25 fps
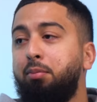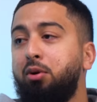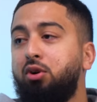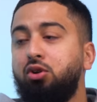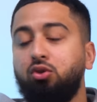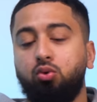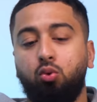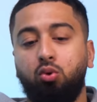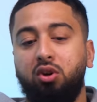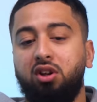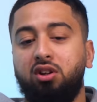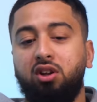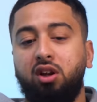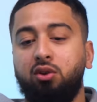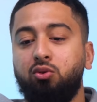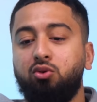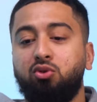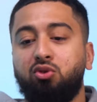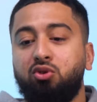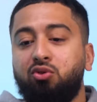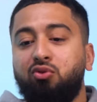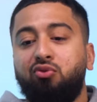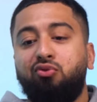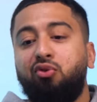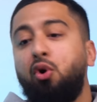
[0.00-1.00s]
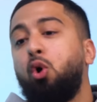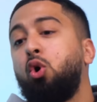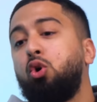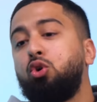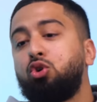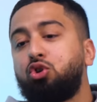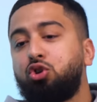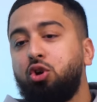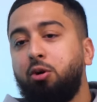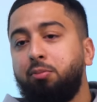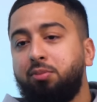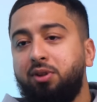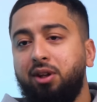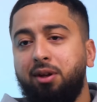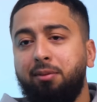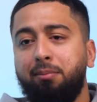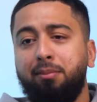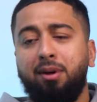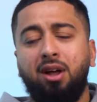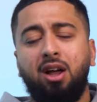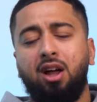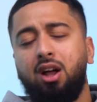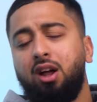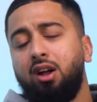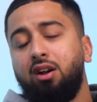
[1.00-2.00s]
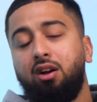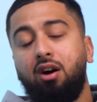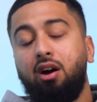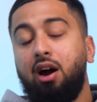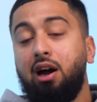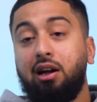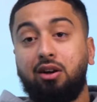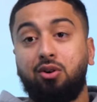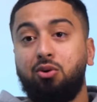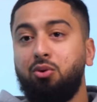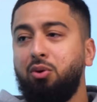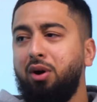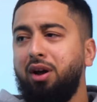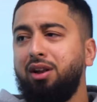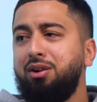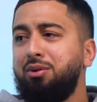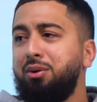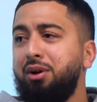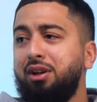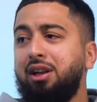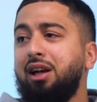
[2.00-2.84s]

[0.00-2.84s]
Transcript: because all they done was just photoshopped him. All right, cool. Anyway,